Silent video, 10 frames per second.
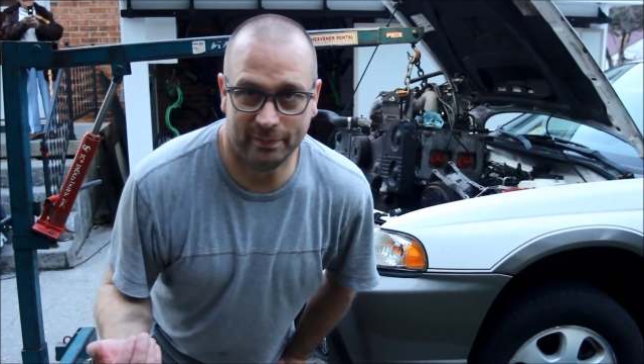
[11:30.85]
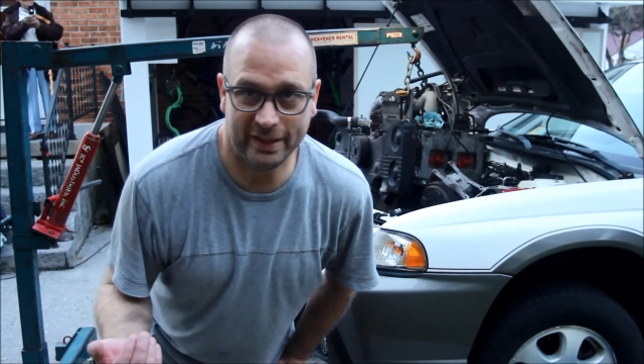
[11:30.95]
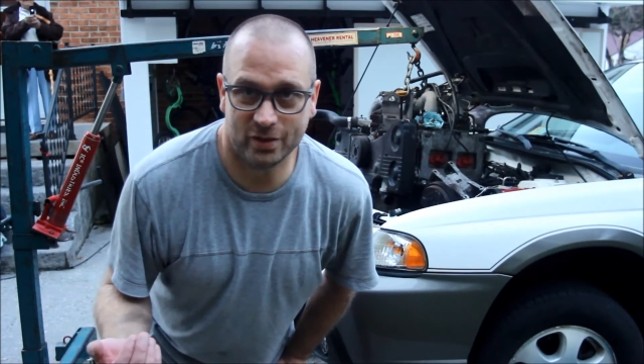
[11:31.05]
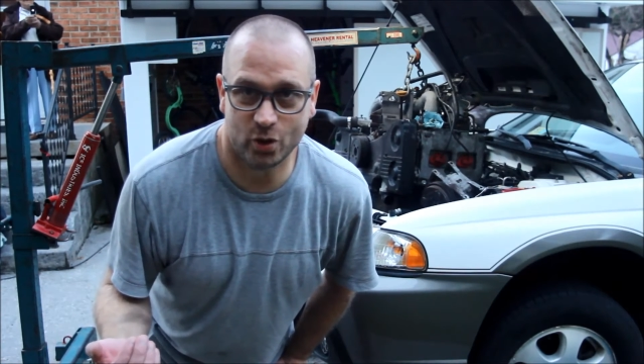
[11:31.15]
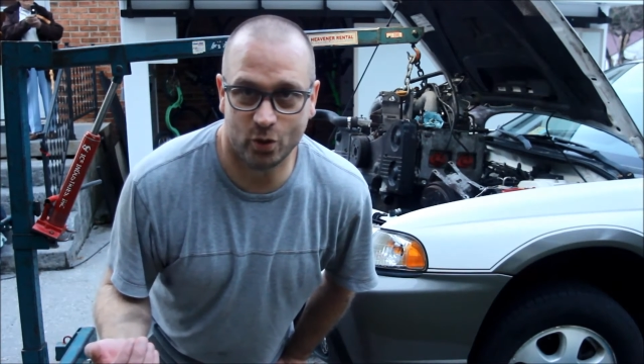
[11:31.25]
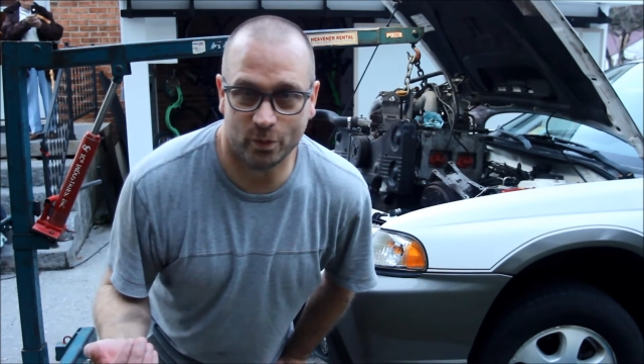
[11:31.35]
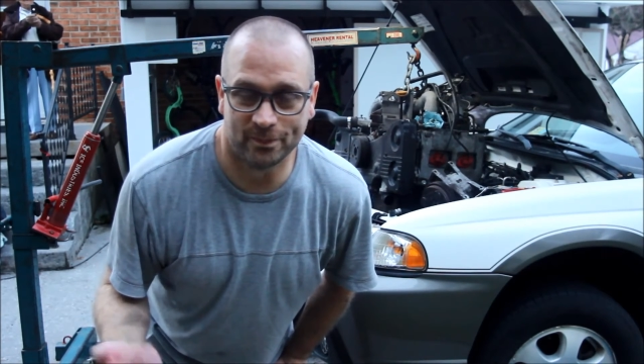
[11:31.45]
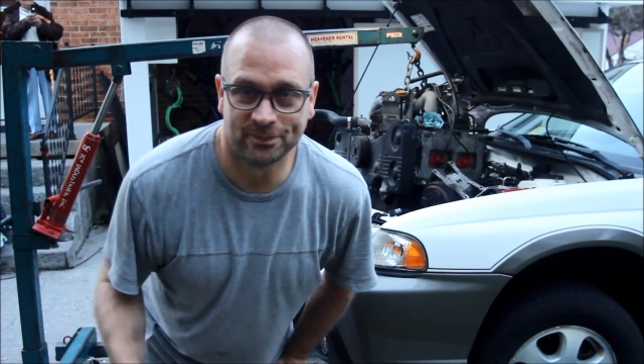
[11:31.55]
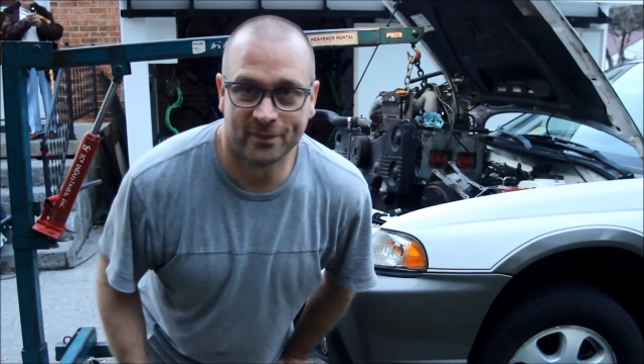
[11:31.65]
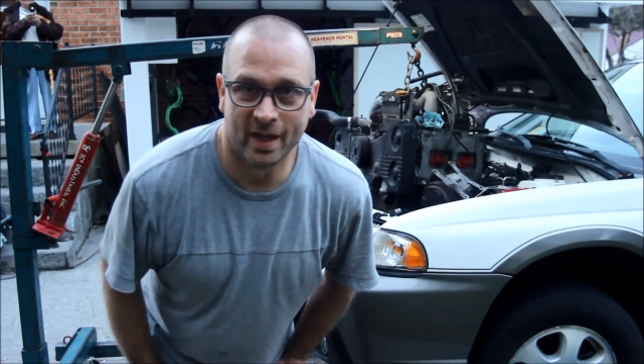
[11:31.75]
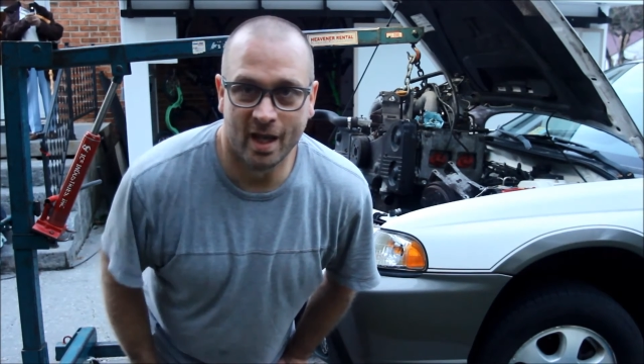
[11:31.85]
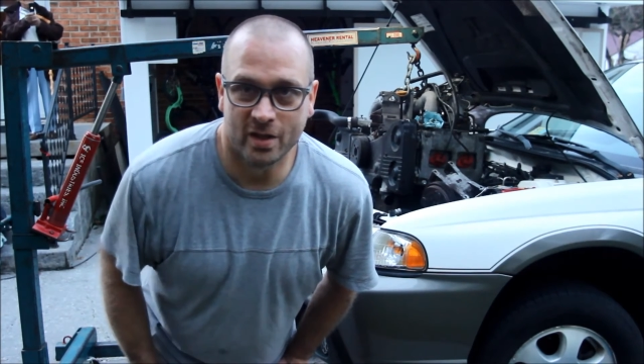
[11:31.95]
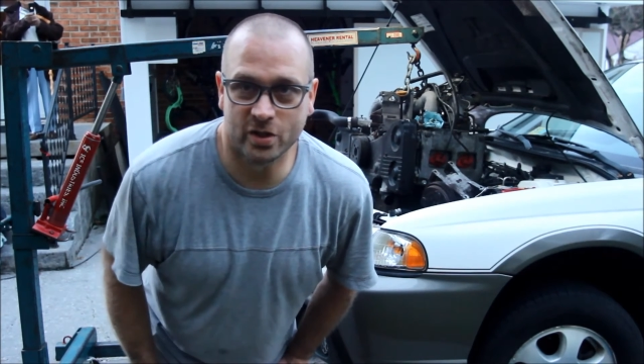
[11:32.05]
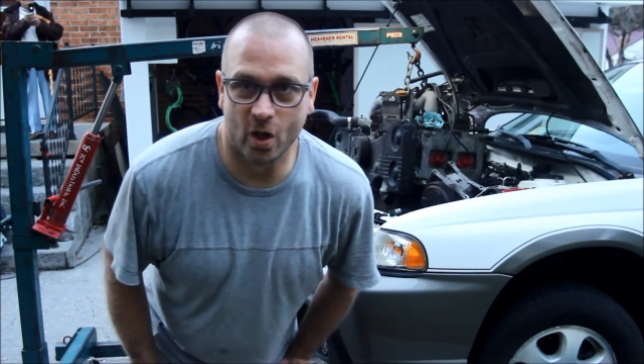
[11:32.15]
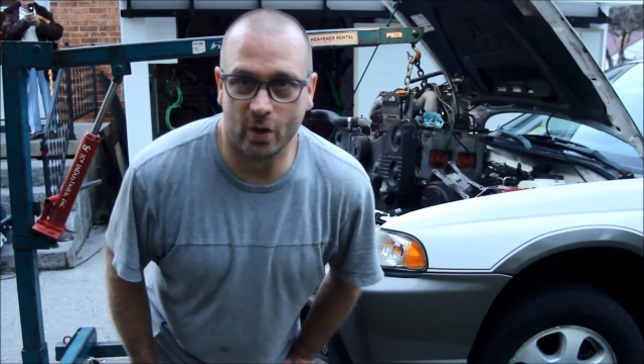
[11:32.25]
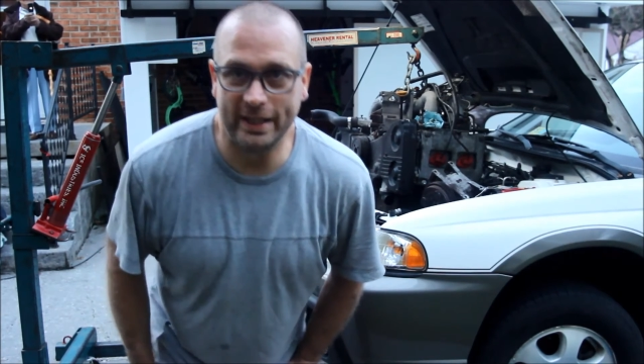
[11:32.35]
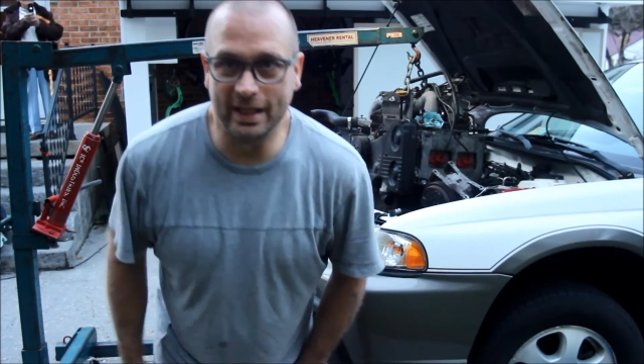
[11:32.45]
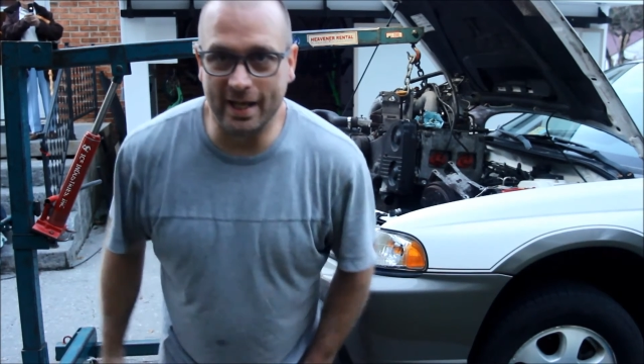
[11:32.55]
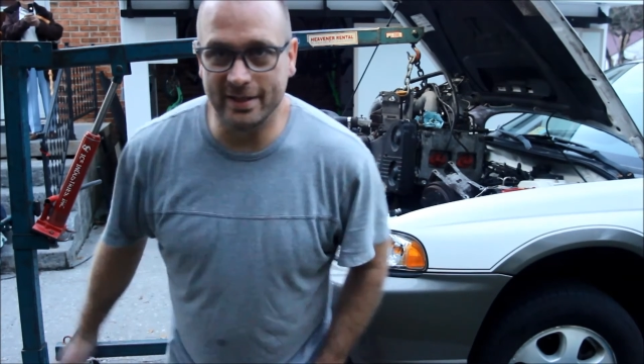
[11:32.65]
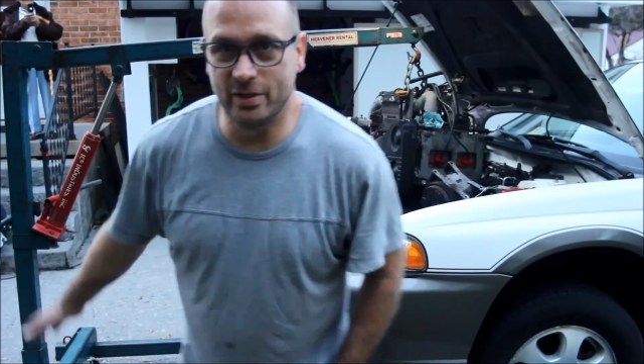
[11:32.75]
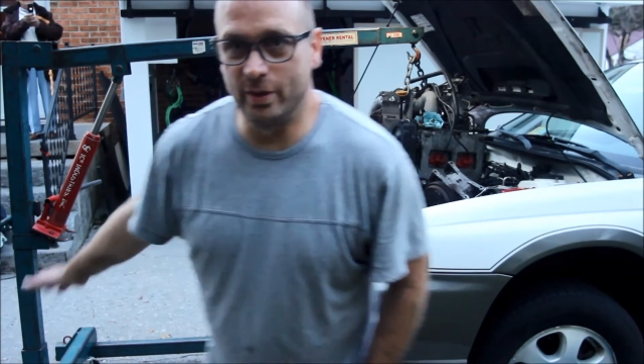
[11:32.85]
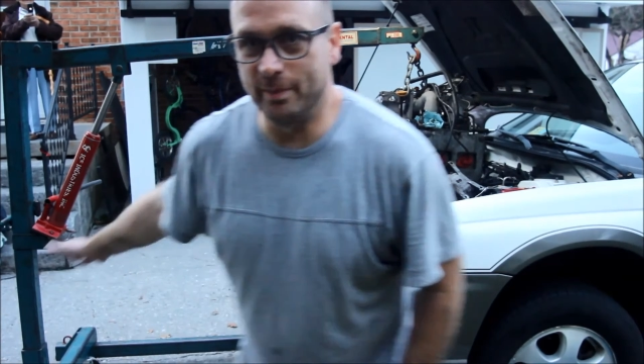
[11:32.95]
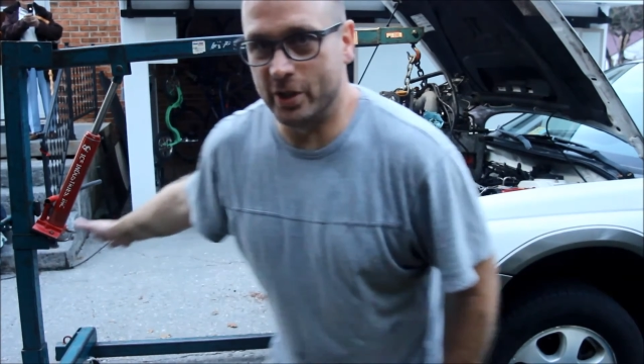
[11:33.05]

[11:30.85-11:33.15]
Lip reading: being 2. So Eli is doing